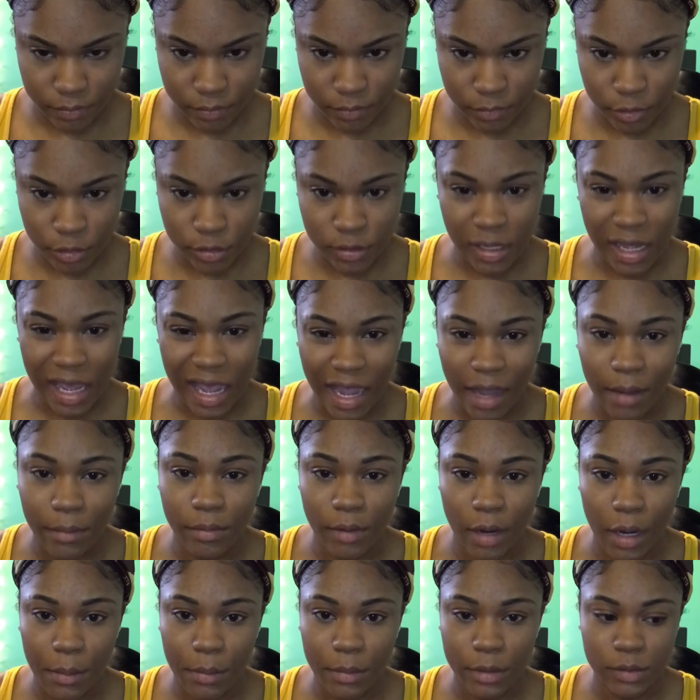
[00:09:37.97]
There's eye
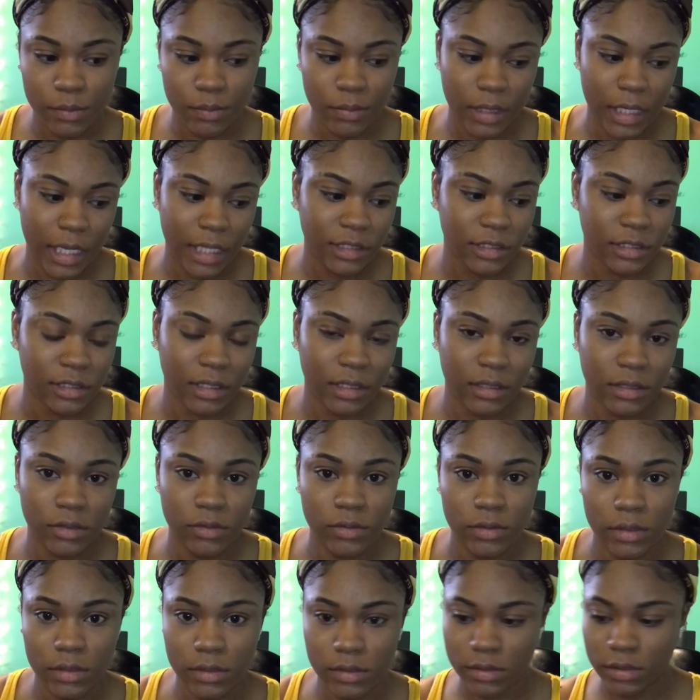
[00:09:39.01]
primers, but I just like to
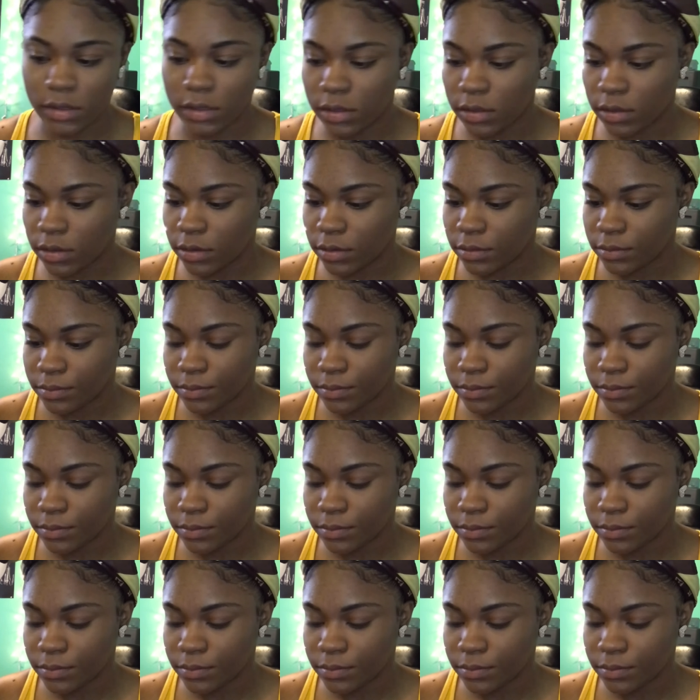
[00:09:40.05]
use concealer.